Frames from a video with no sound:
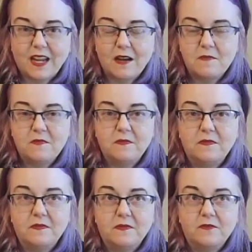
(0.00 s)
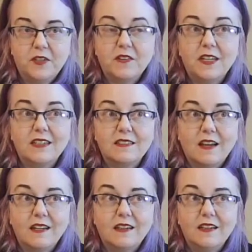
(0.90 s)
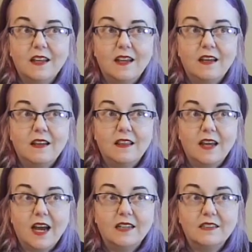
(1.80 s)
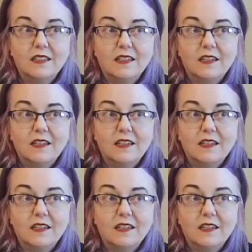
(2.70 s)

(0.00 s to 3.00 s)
I'm very excited that